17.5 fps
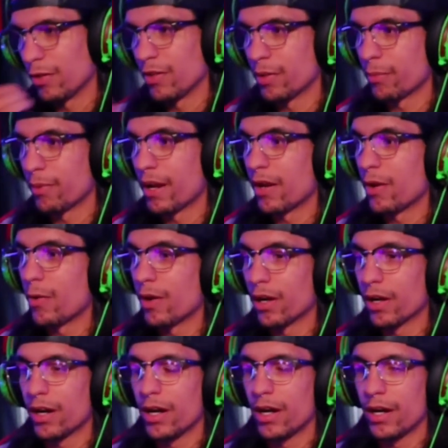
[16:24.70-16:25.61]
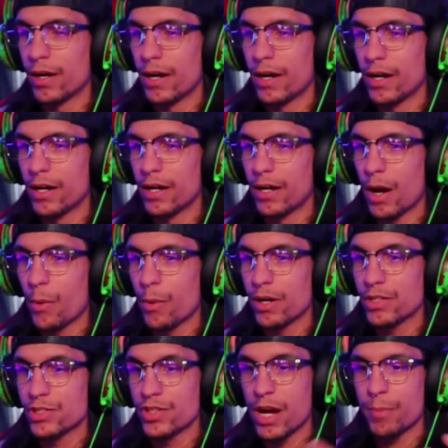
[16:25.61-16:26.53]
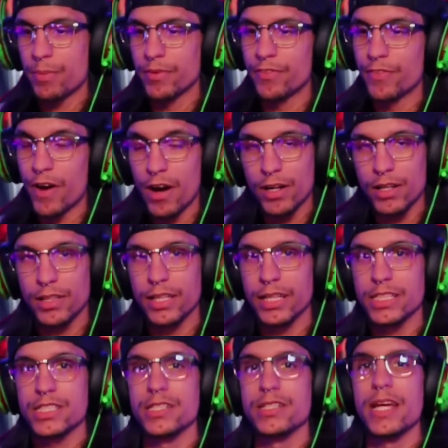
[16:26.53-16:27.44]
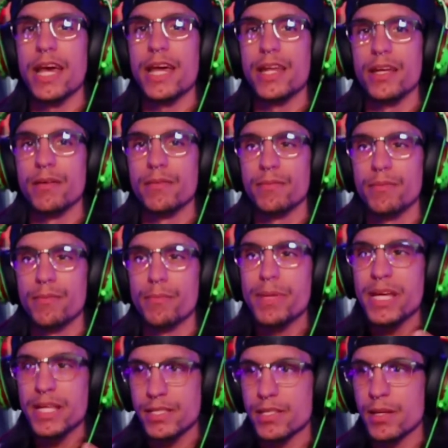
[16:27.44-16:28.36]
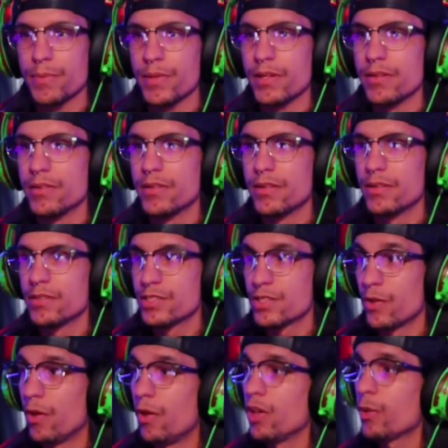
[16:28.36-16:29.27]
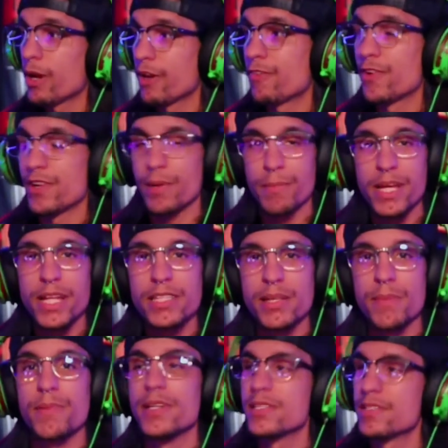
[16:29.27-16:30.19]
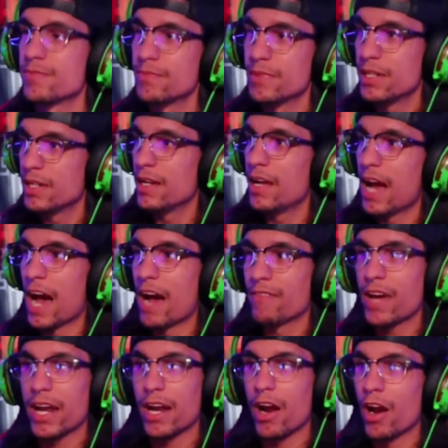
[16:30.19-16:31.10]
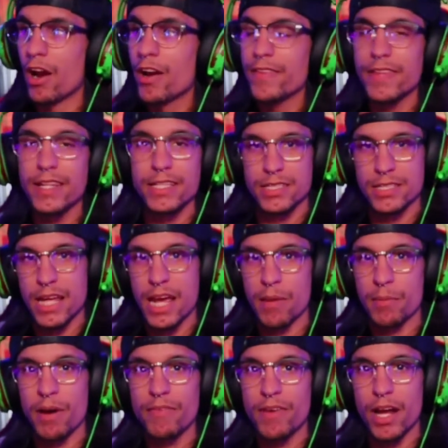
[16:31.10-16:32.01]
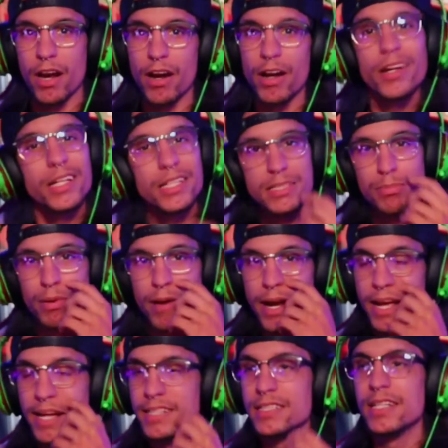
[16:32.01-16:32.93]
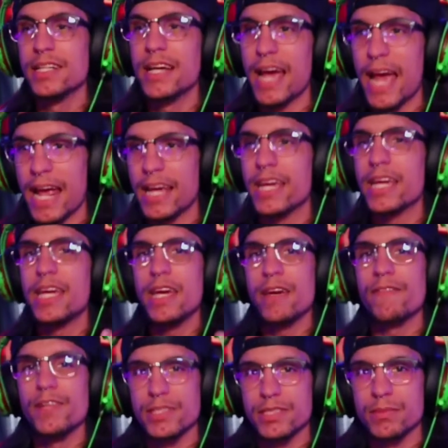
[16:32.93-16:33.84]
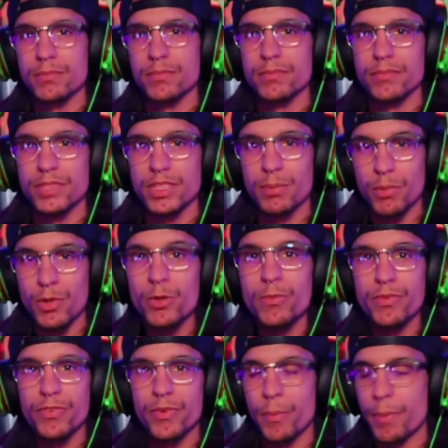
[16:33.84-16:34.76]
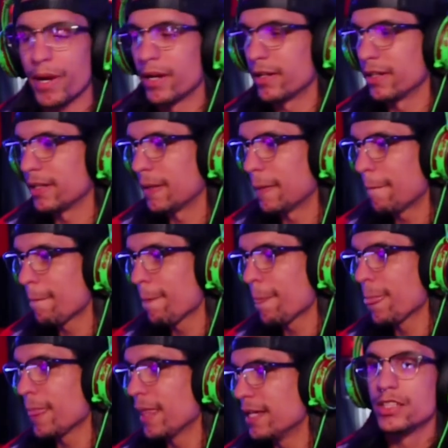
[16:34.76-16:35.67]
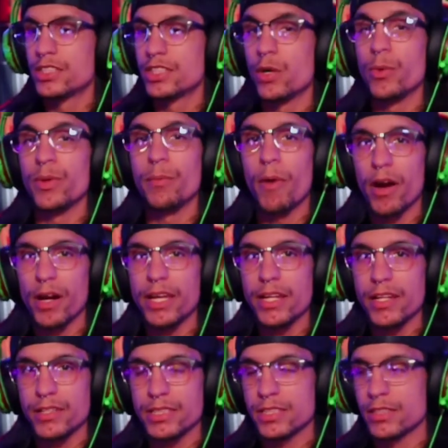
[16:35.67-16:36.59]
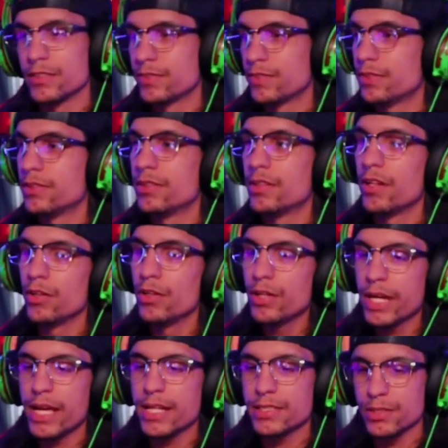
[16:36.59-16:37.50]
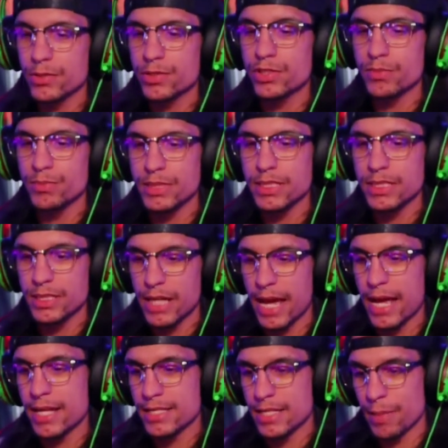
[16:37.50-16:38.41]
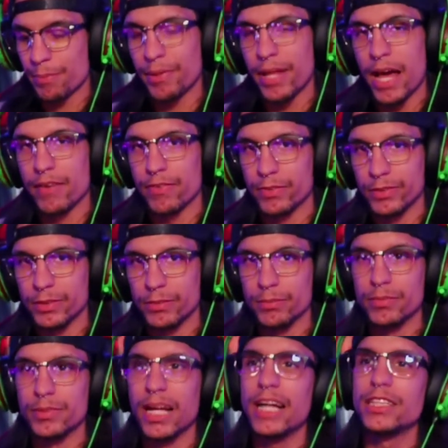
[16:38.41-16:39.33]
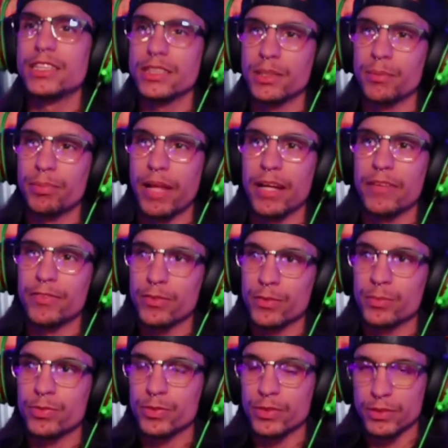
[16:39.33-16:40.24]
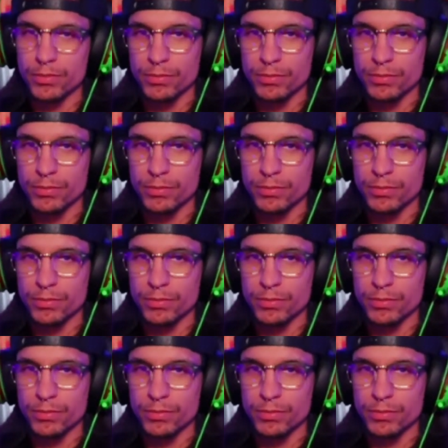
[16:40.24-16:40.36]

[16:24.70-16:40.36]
brand, or I want to drop a fall collection and it means something. So the only way for it to mean something is I've got to earn this name. I've got to earn this brand and give it some oomph, apparently. So with marketing yourself, look at social media as a platform, not just a platform for,